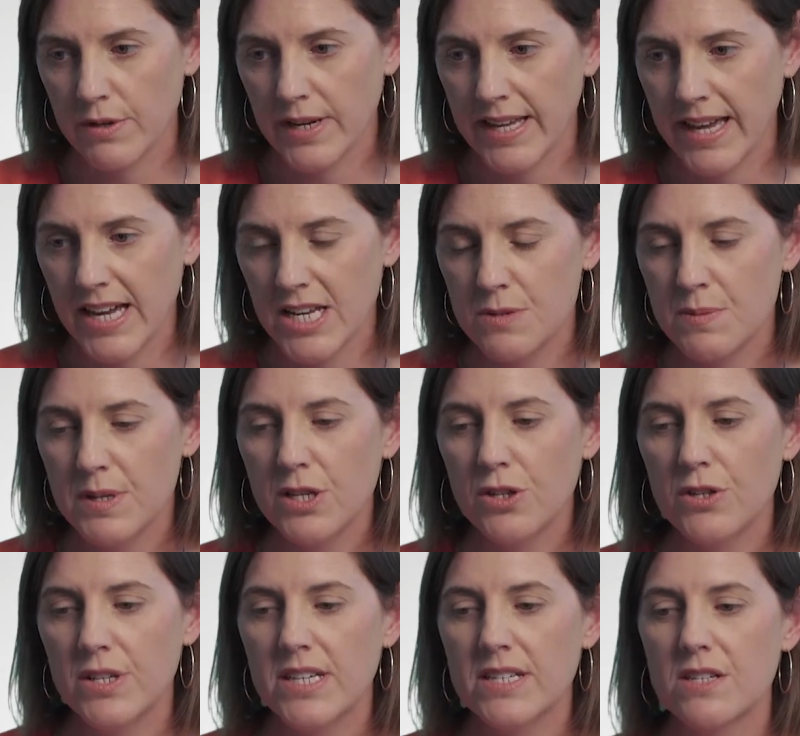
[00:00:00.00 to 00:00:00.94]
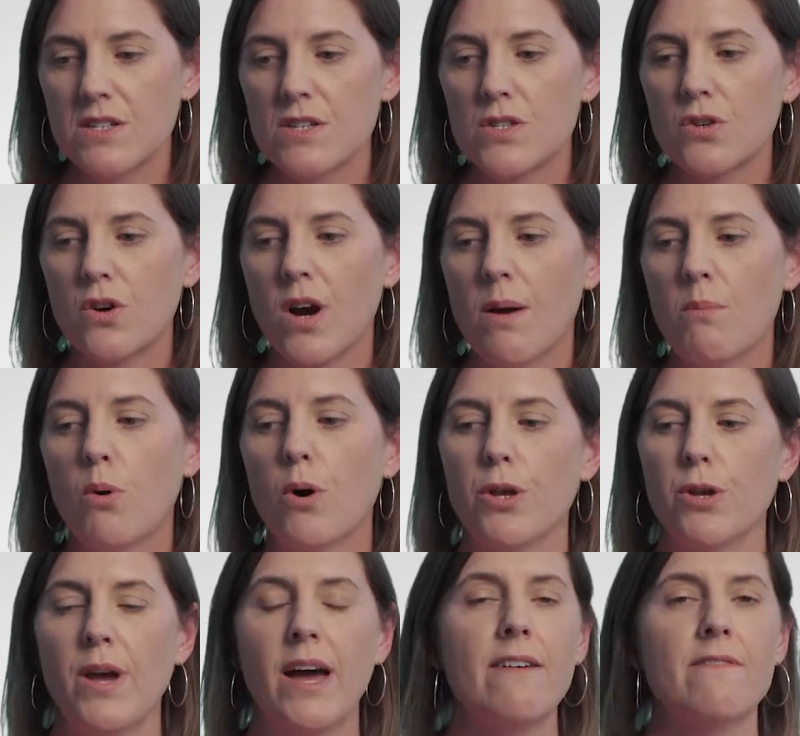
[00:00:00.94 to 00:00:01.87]
engagement, you need to describe
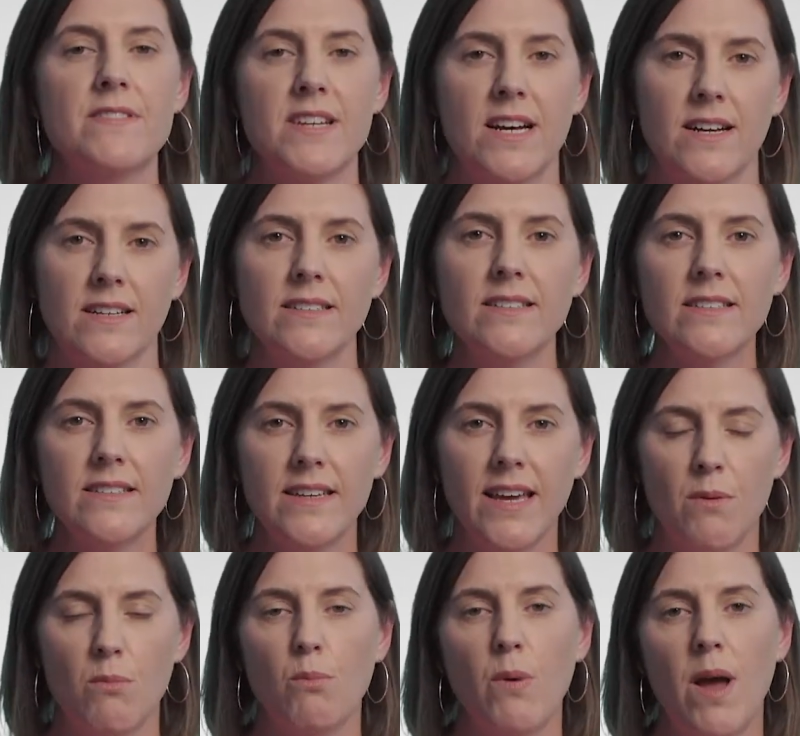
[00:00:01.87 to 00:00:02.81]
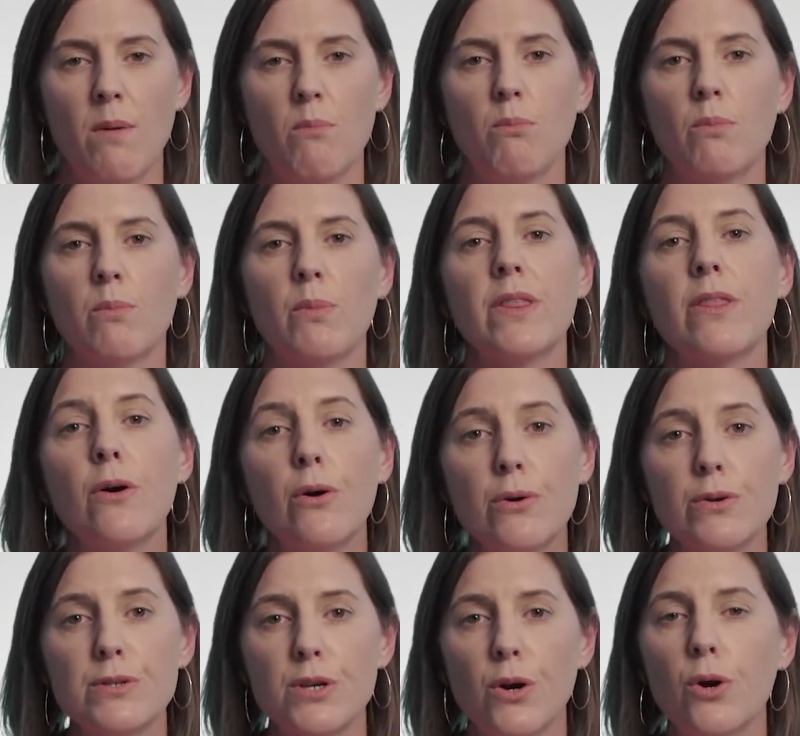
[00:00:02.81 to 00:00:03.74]
what you have done and with
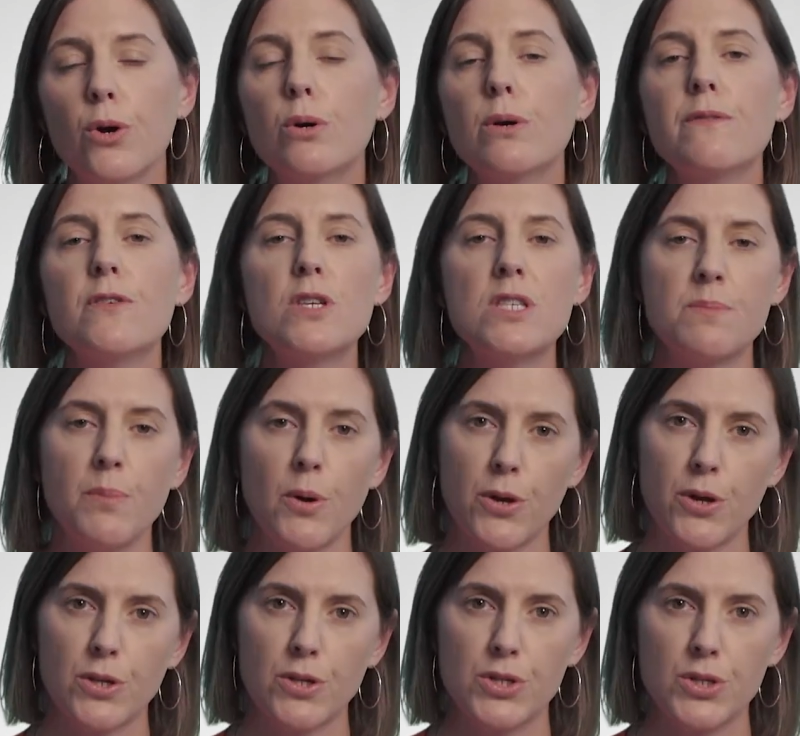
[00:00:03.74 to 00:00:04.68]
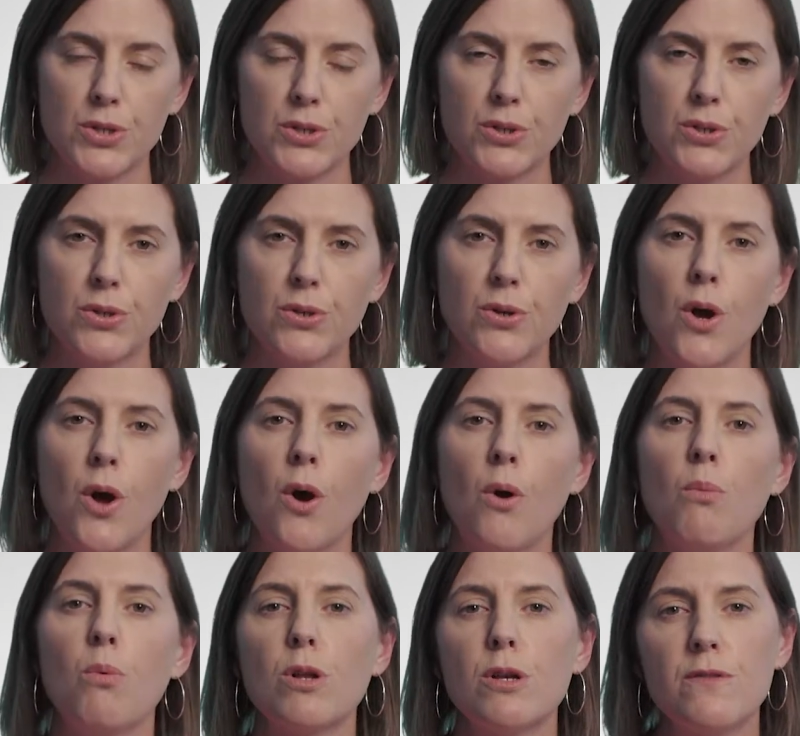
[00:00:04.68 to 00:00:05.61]
who. So who have you spoken to?
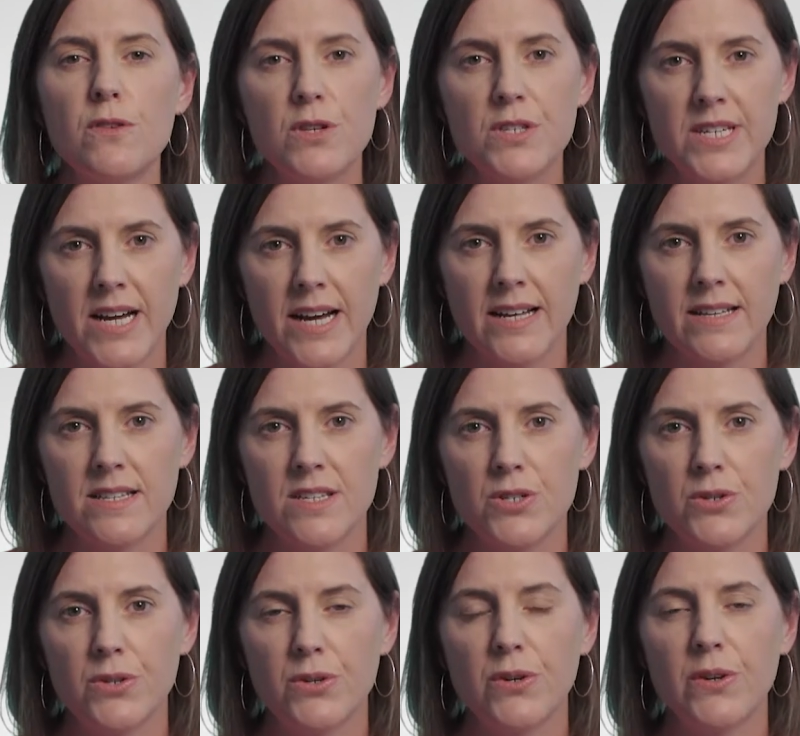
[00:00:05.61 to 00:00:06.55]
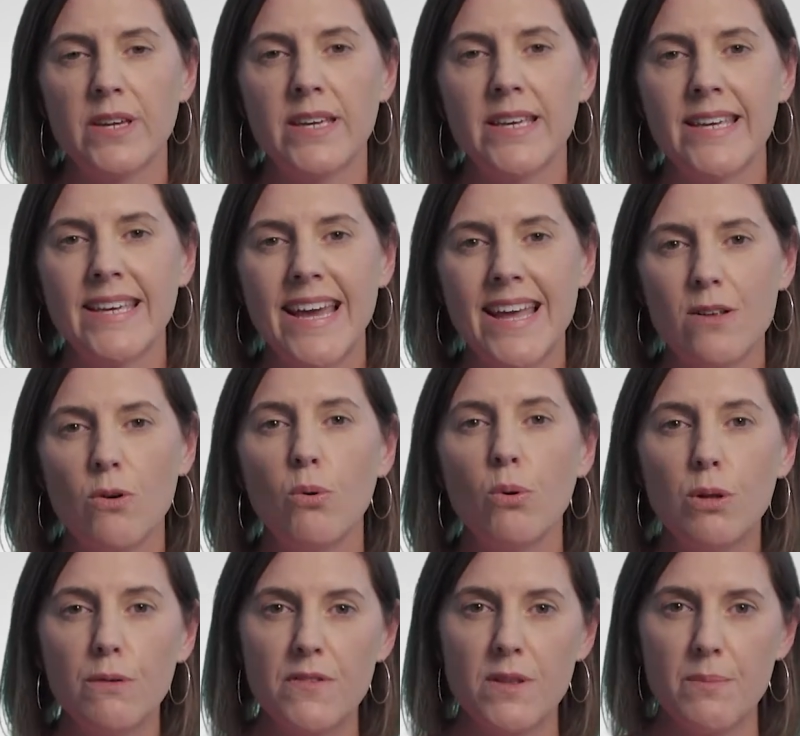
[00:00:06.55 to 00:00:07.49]
What have you done to get
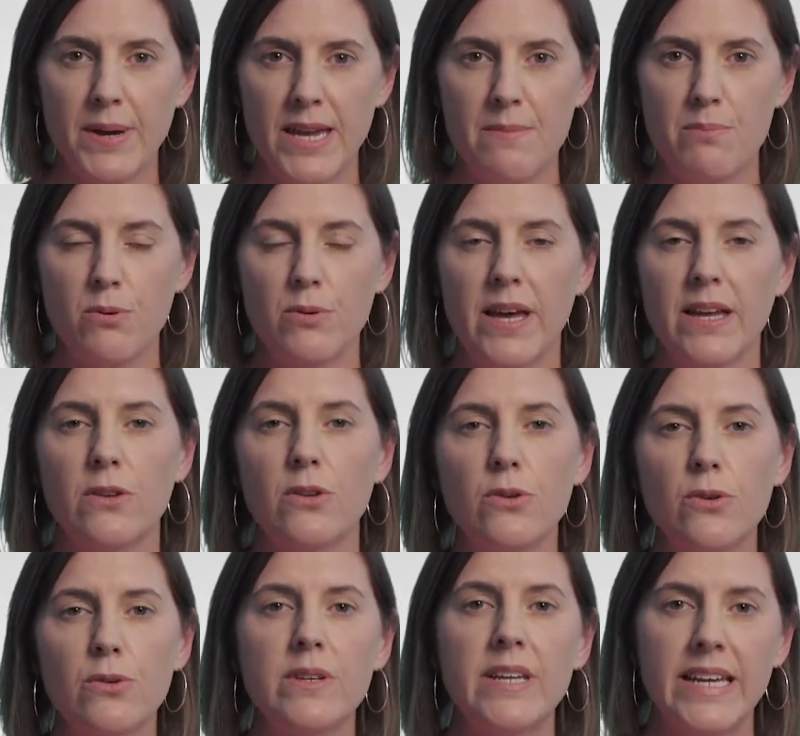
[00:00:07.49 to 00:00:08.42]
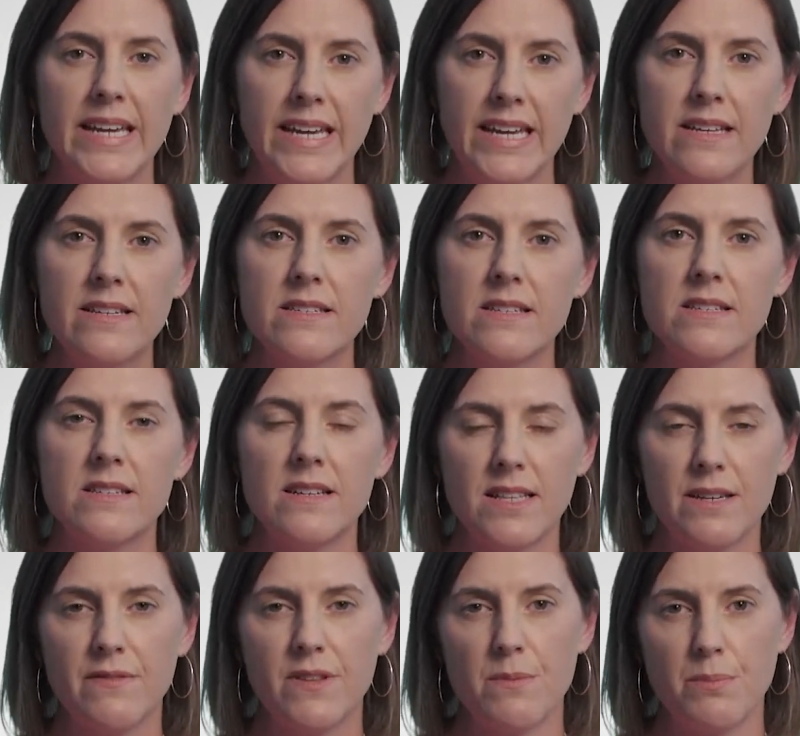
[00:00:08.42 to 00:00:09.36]
all of the people that you need to
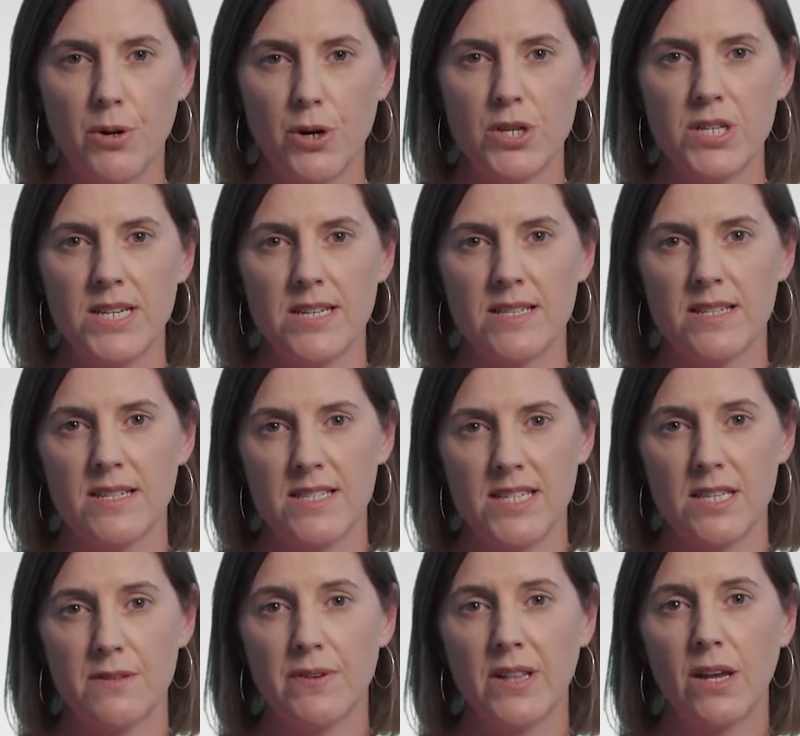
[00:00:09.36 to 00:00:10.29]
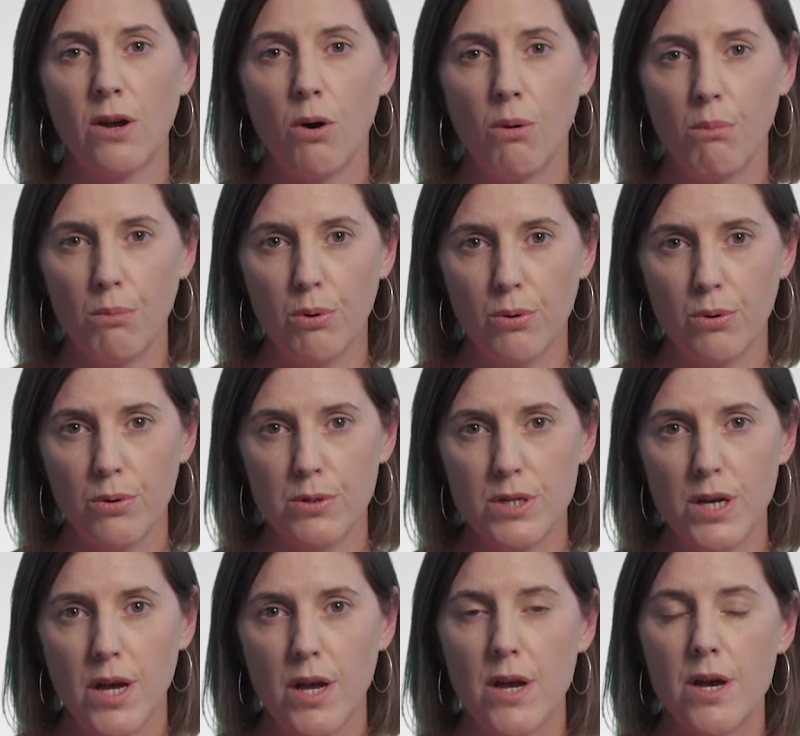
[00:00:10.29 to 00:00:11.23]
deliver the project successfully on board?